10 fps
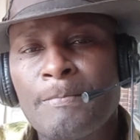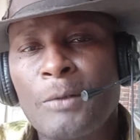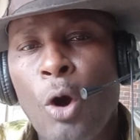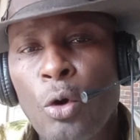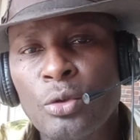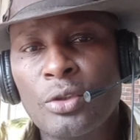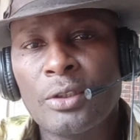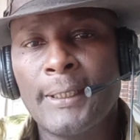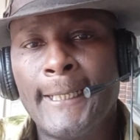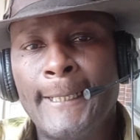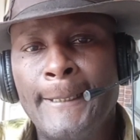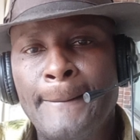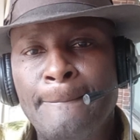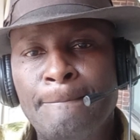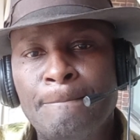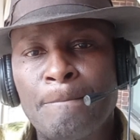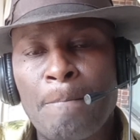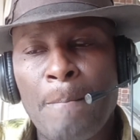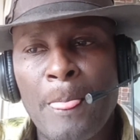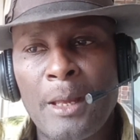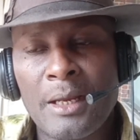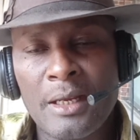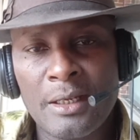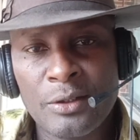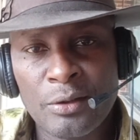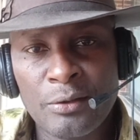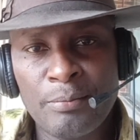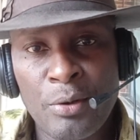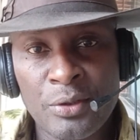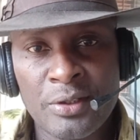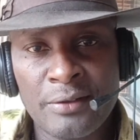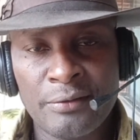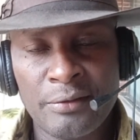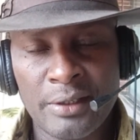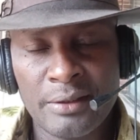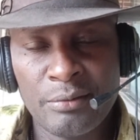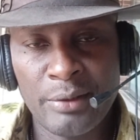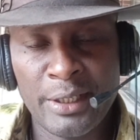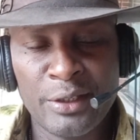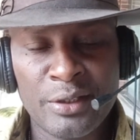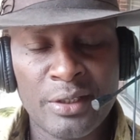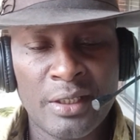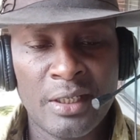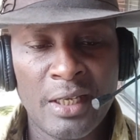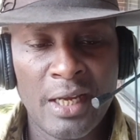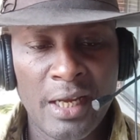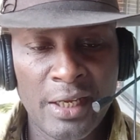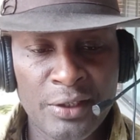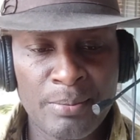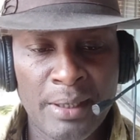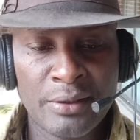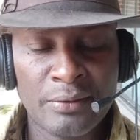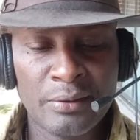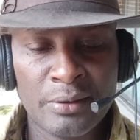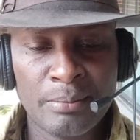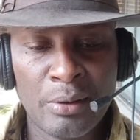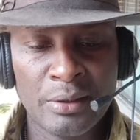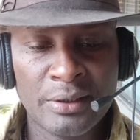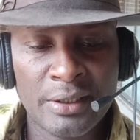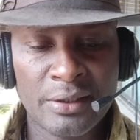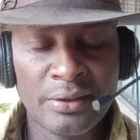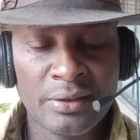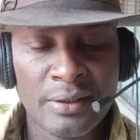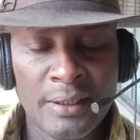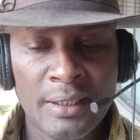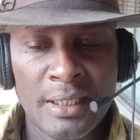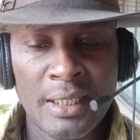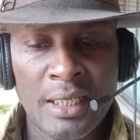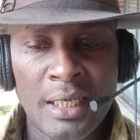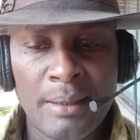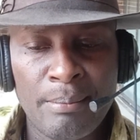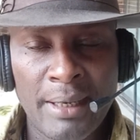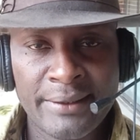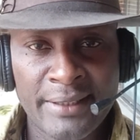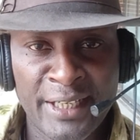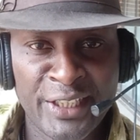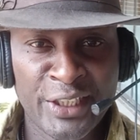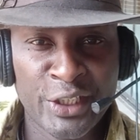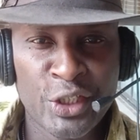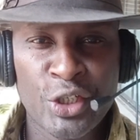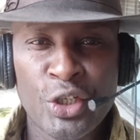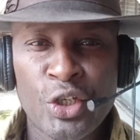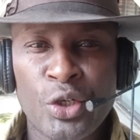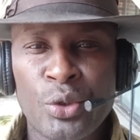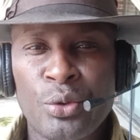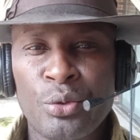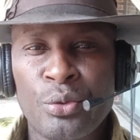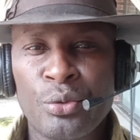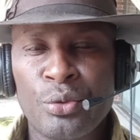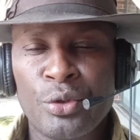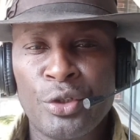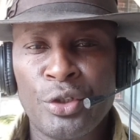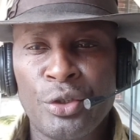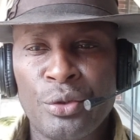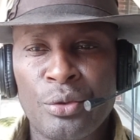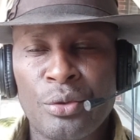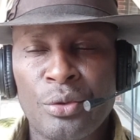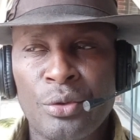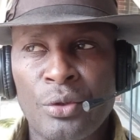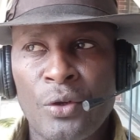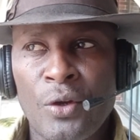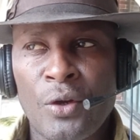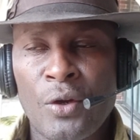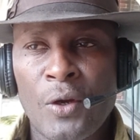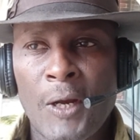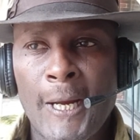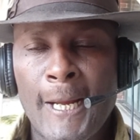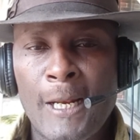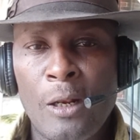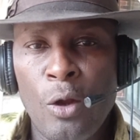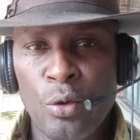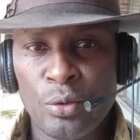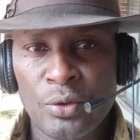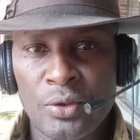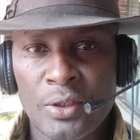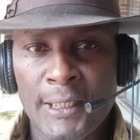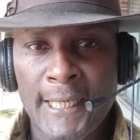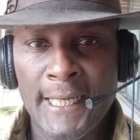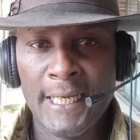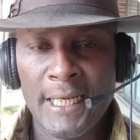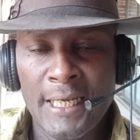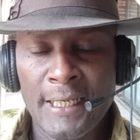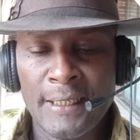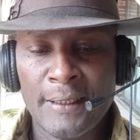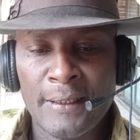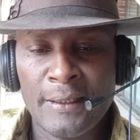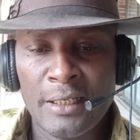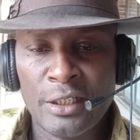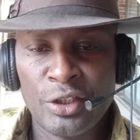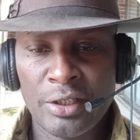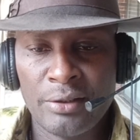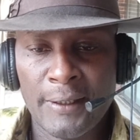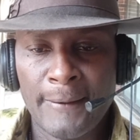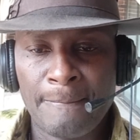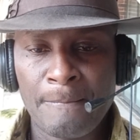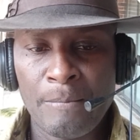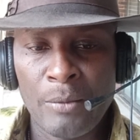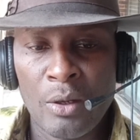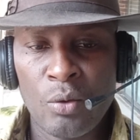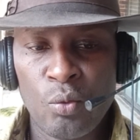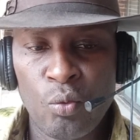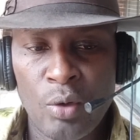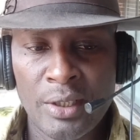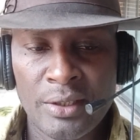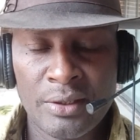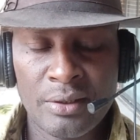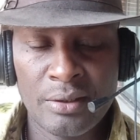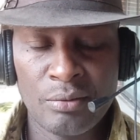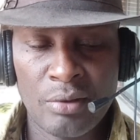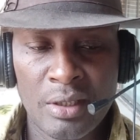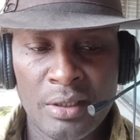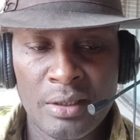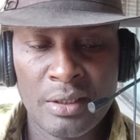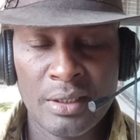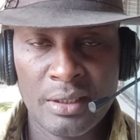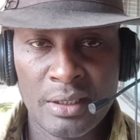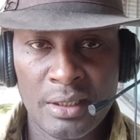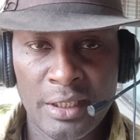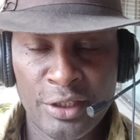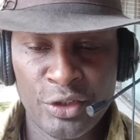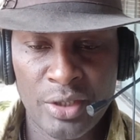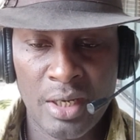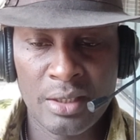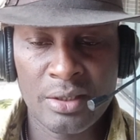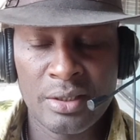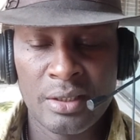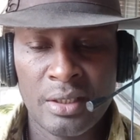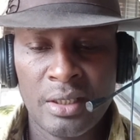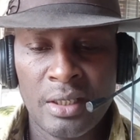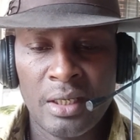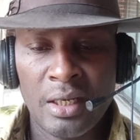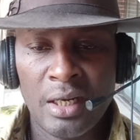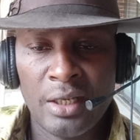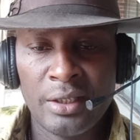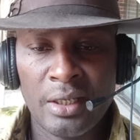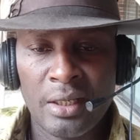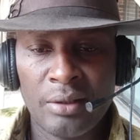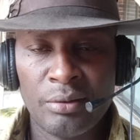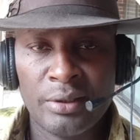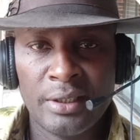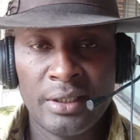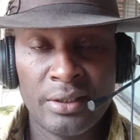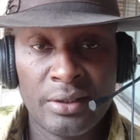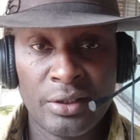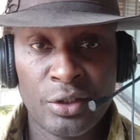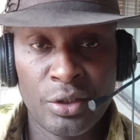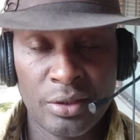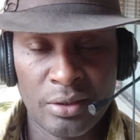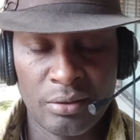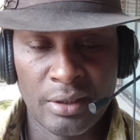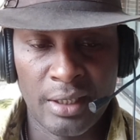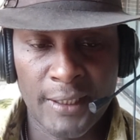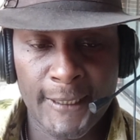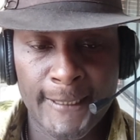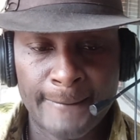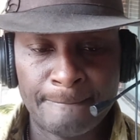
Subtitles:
caught a sort of positive wind in spite of all the politics by signing two new laws in Nigeria. One is the Energy Act, and the other one is the Student Loan Act.